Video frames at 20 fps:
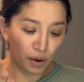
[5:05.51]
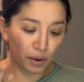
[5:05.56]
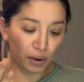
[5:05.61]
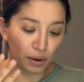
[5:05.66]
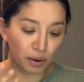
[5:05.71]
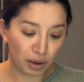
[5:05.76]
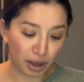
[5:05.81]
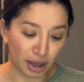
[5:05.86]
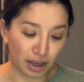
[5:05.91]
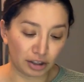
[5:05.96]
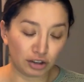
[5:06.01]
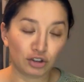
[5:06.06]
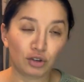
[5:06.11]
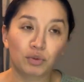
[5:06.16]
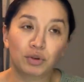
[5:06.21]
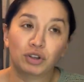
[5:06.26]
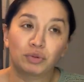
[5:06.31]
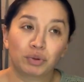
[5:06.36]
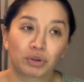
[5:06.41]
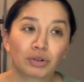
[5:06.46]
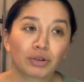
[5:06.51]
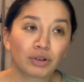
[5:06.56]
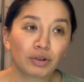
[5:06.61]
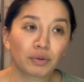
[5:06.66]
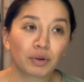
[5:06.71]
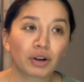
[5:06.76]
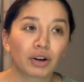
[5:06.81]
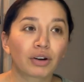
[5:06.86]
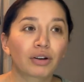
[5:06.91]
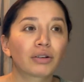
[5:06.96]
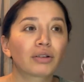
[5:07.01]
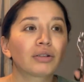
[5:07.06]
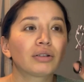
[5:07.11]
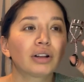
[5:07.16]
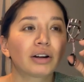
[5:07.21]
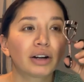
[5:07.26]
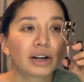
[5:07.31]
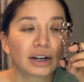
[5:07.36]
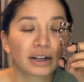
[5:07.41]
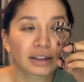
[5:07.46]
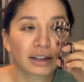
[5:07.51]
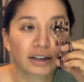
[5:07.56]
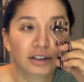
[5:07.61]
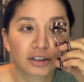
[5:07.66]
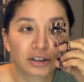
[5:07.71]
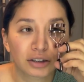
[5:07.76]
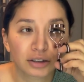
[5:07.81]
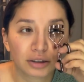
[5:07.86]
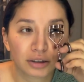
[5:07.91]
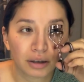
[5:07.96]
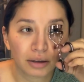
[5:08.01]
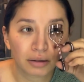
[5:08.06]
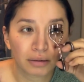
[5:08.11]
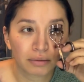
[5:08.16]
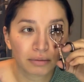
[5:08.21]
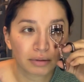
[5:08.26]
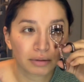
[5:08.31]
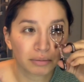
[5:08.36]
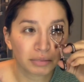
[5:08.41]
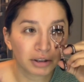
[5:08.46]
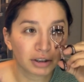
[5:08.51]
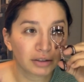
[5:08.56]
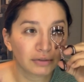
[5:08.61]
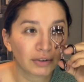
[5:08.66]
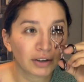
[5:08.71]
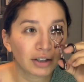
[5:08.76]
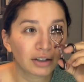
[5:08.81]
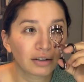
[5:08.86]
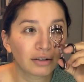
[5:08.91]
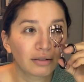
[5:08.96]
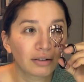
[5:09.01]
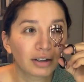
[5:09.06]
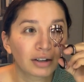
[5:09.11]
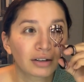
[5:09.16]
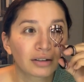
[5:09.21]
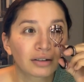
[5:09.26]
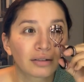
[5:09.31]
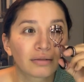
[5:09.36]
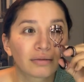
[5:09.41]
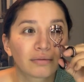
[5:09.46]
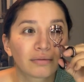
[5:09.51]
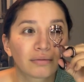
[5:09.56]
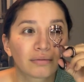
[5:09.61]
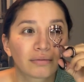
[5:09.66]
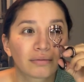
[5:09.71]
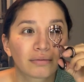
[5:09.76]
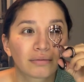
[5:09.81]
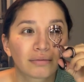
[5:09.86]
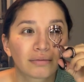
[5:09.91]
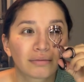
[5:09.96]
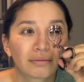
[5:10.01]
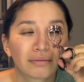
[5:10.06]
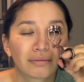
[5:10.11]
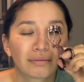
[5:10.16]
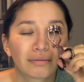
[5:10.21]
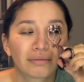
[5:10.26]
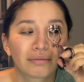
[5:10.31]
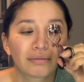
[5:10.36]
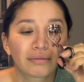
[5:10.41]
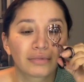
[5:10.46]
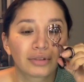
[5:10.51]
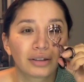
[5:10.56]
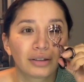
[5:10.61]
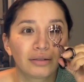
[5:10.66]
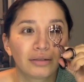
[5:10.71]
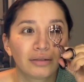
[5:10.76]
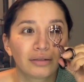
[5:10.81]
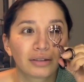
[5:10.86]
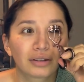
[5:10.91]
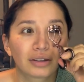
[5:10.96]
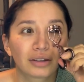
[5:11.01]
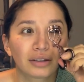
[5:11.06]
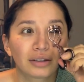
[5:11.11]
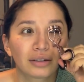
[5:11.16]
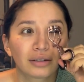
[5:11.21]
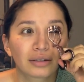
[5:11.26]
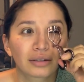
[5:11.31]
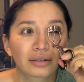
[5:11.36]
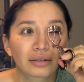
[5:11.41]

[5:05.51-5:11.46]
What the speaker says: Okay, so we're supposed to curl our eyelashes. Let me see if I know how to use this.